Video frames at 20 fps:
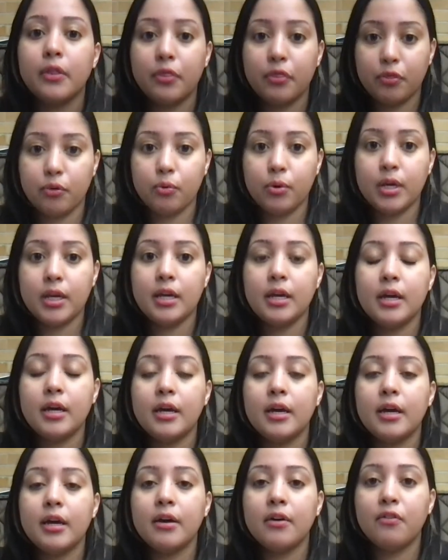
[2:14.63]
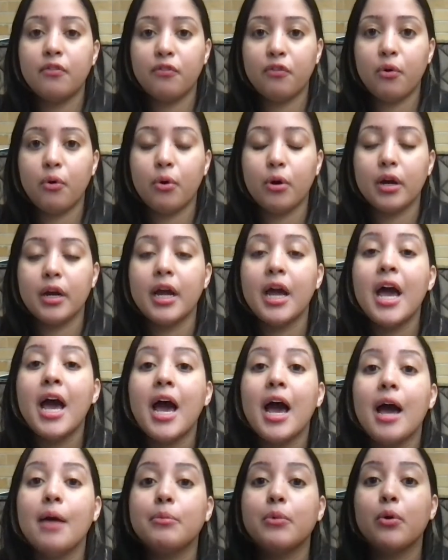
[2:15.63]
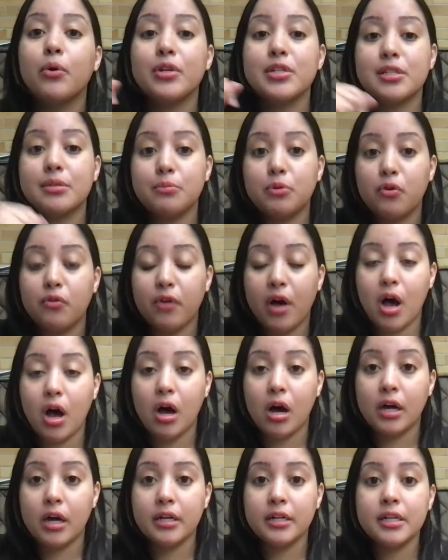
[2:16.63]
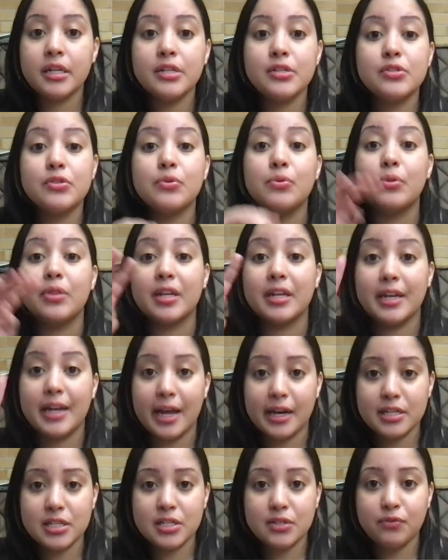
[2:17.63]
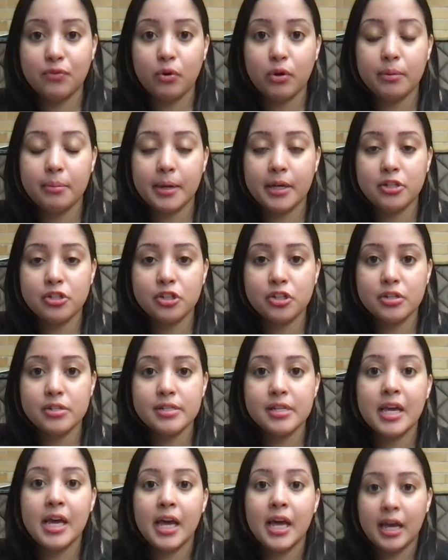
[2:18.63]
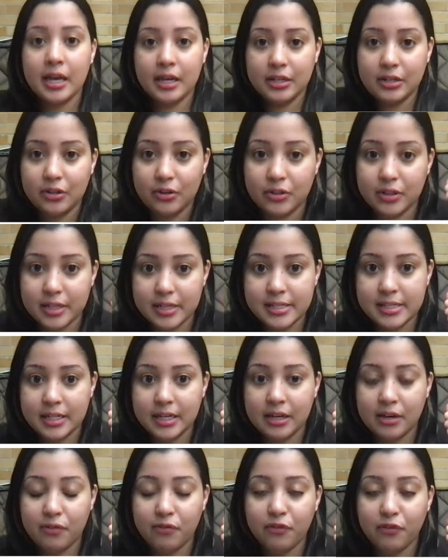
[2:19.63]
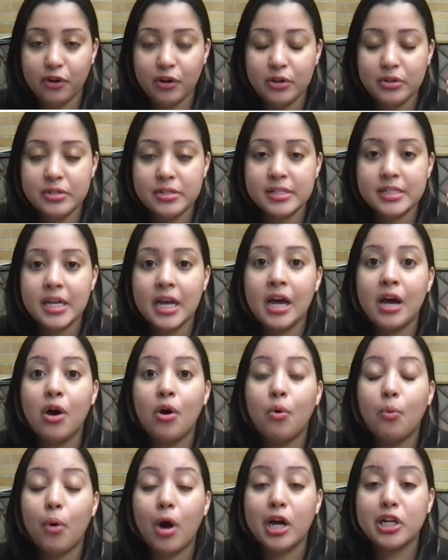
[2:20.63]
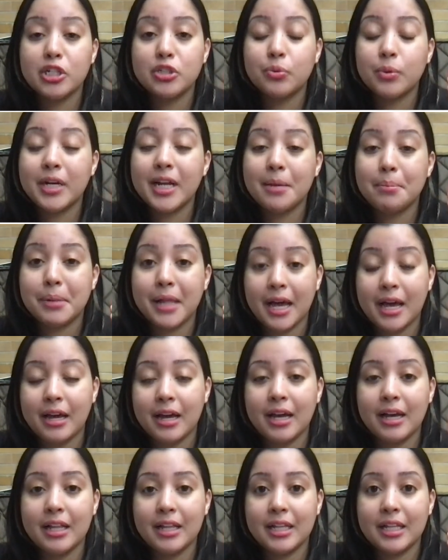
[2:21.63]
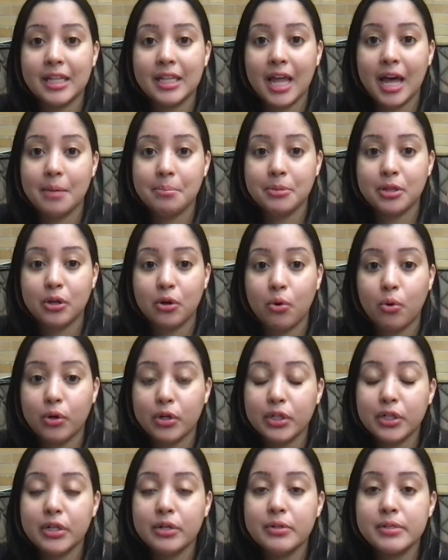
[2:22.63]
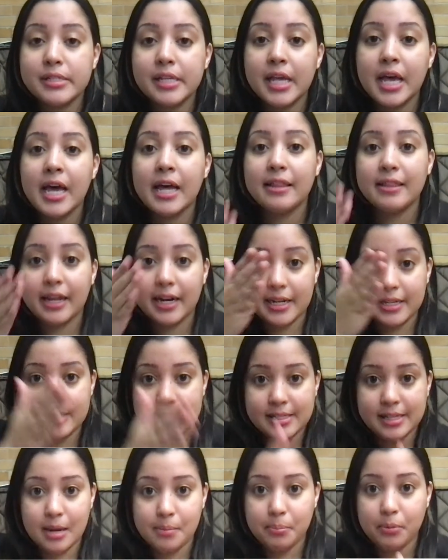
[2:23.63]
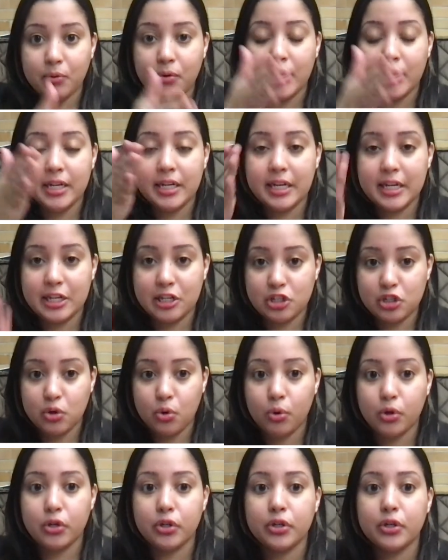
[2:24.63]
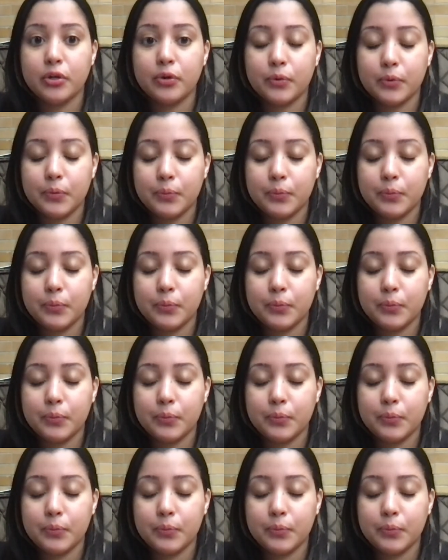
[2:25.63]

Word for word: three, four. I'm going to move on to the next four measures. You're listening first. Watch when I clap the quarter notes that I separate each quarter note.